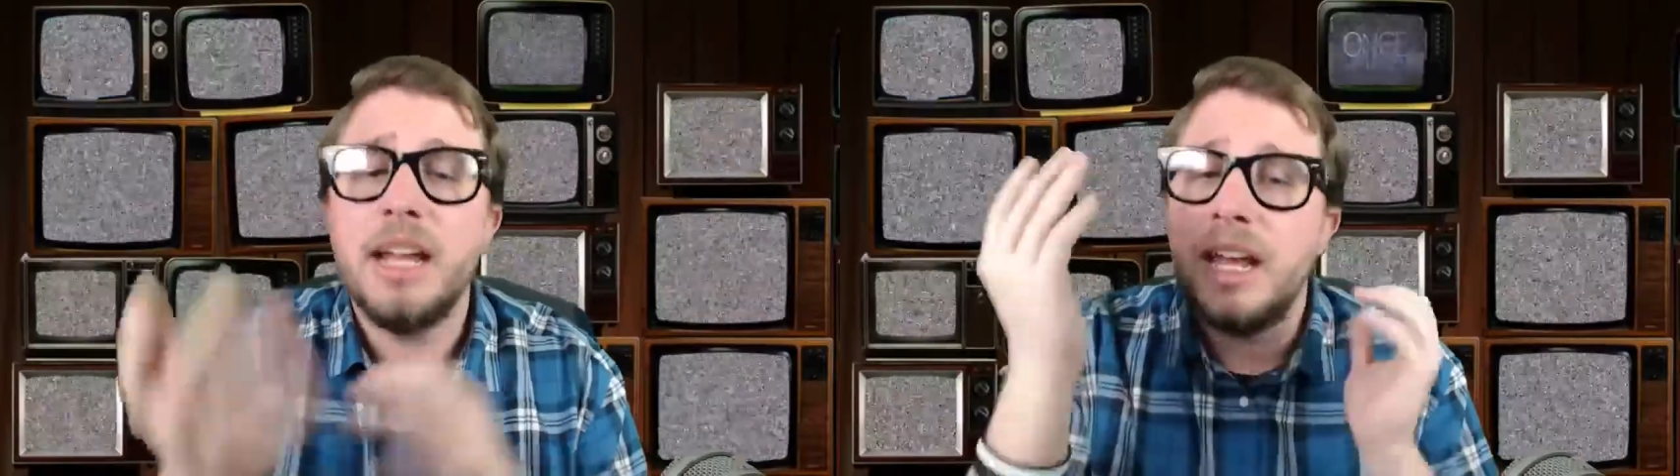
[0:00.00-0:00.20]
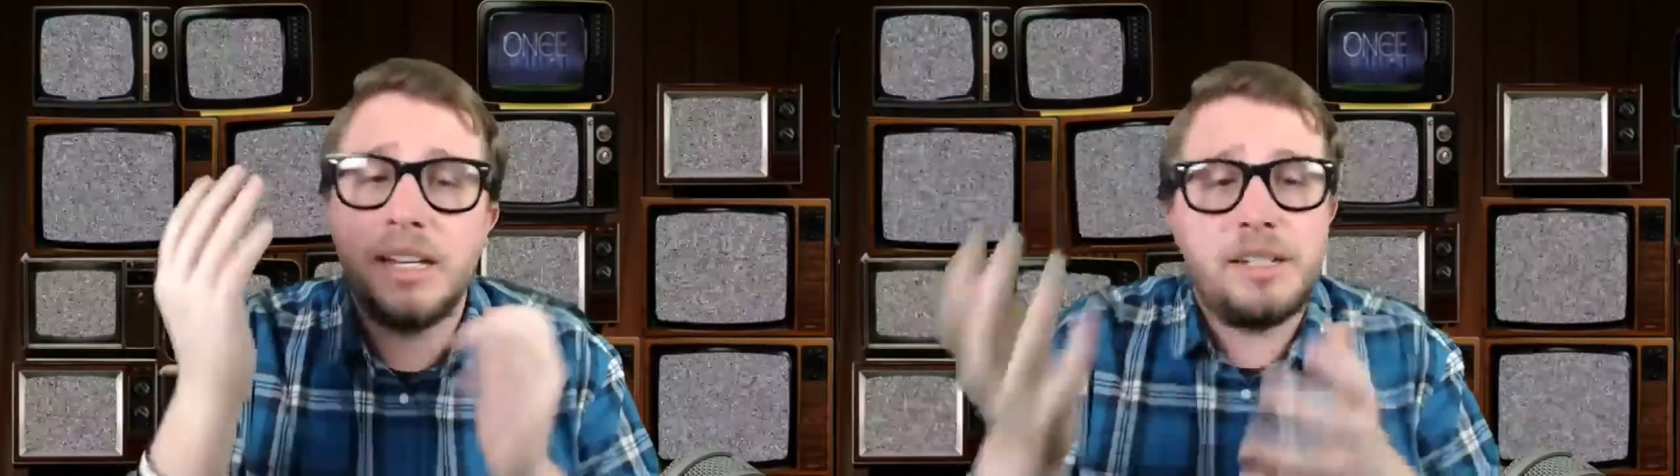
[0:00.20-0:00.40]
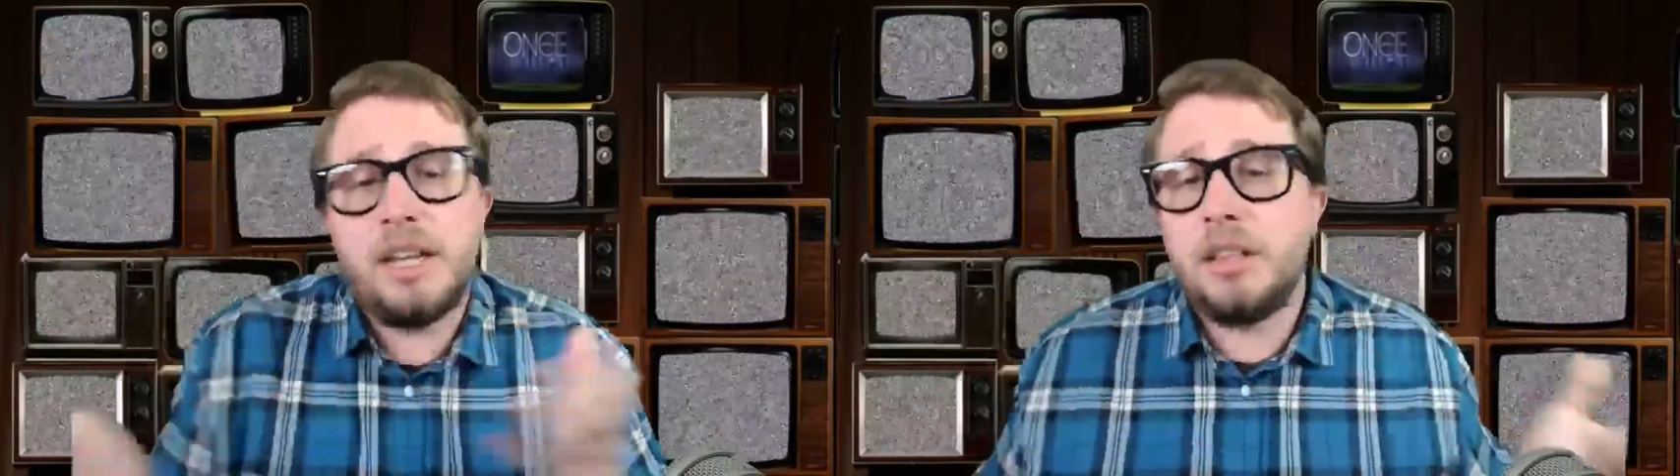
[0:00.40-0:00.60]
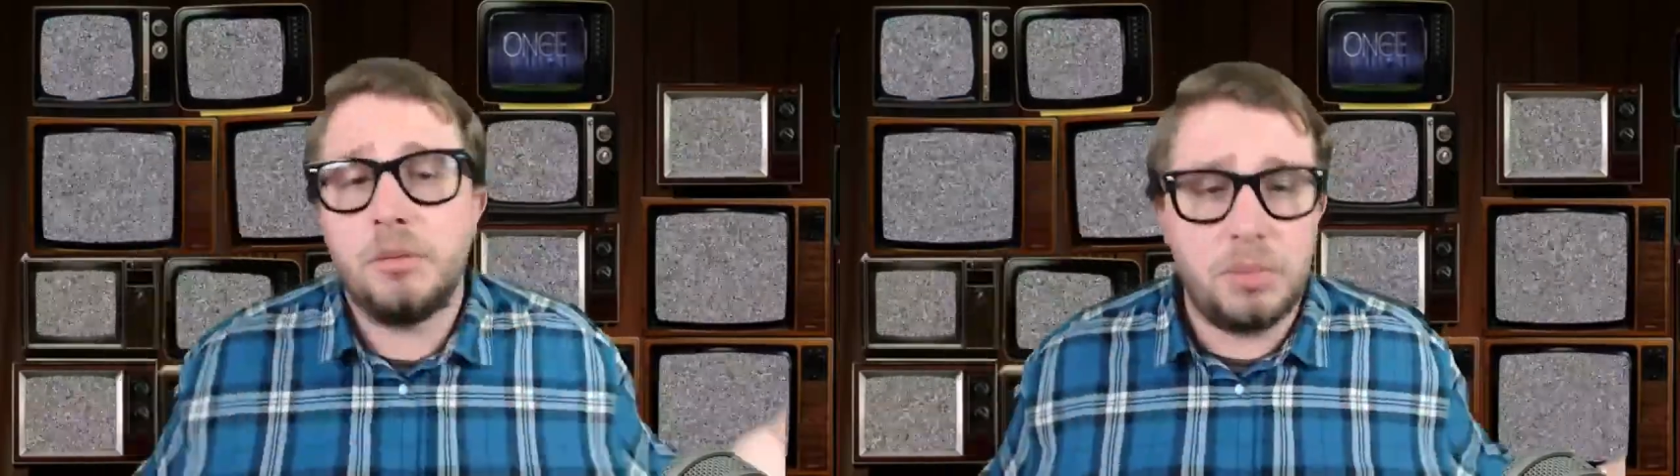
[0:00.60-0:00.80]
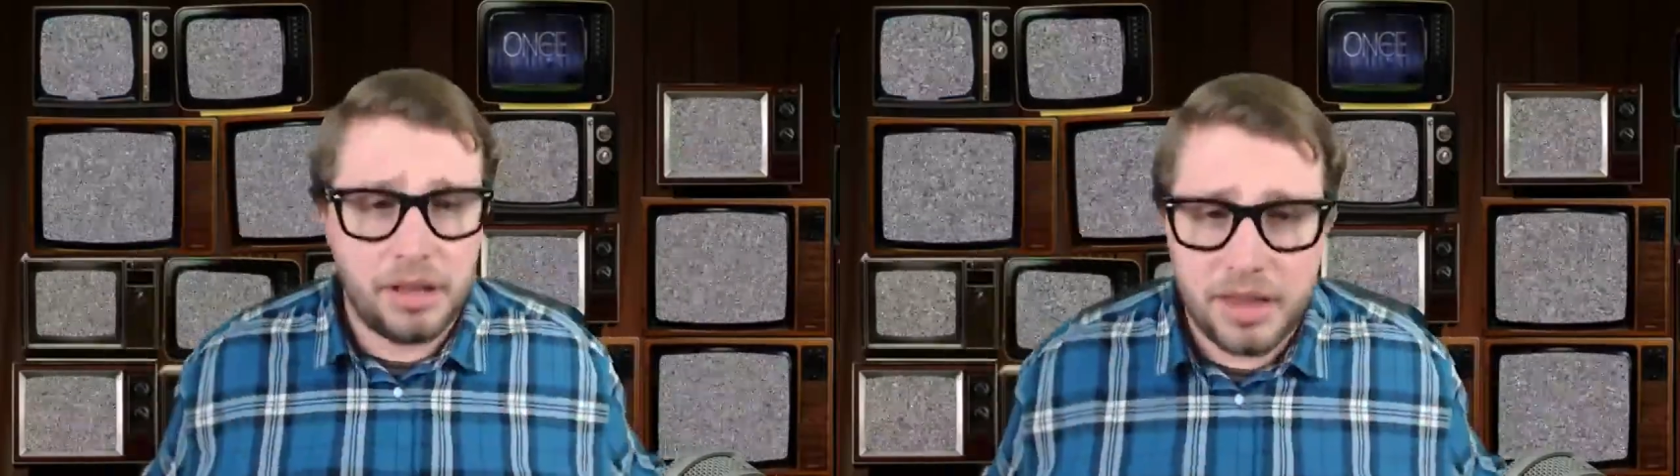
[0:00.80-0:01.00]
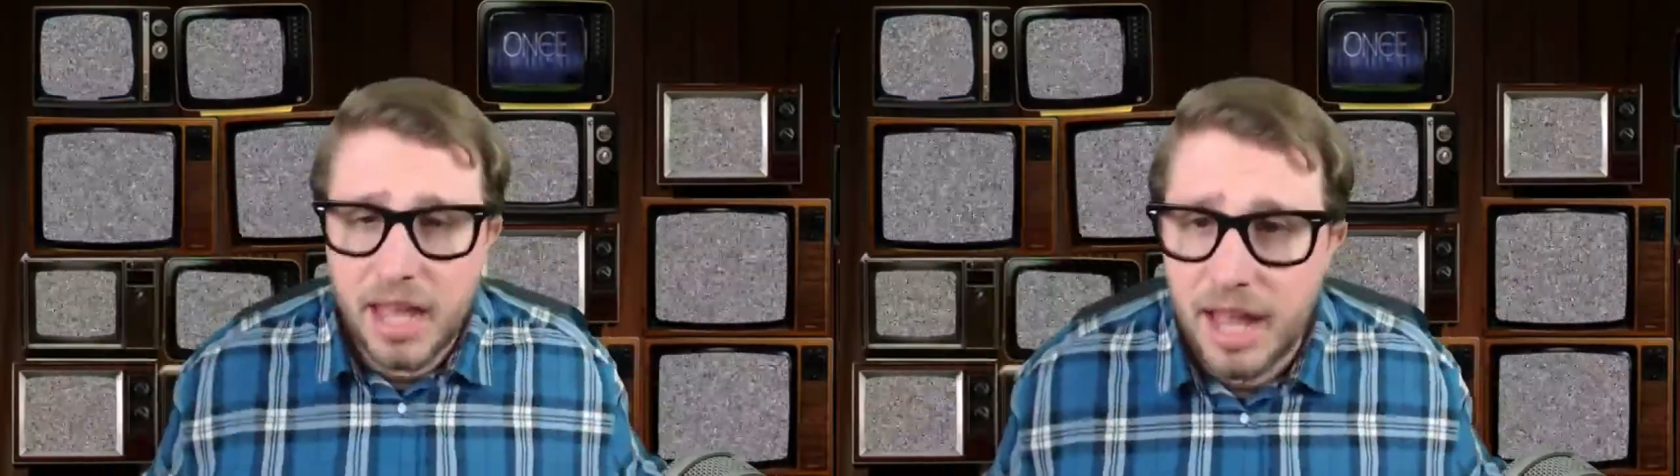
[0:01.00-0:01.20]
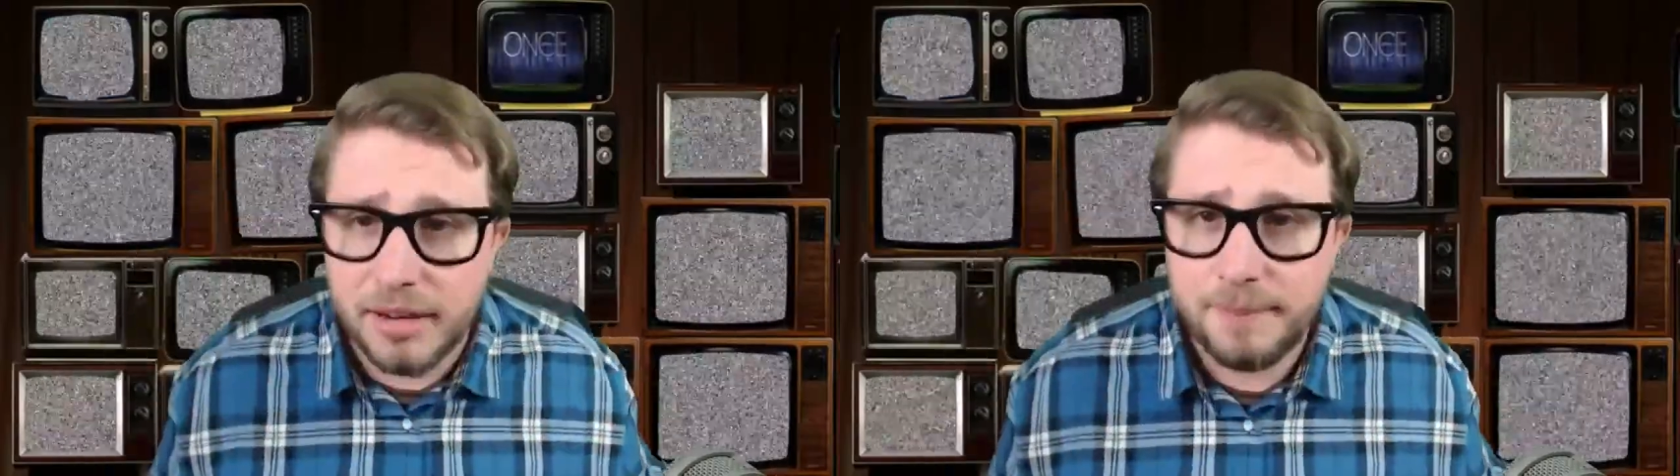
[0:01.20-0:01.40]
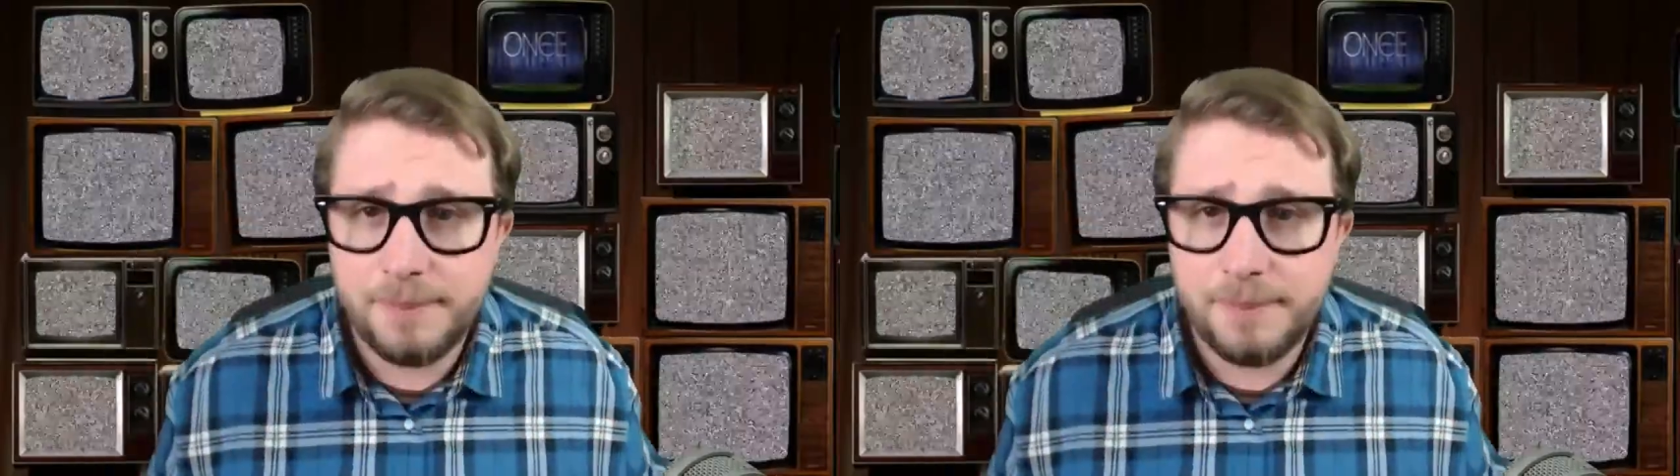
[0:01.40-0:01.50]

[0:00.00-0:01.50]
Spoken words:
and take their blood then.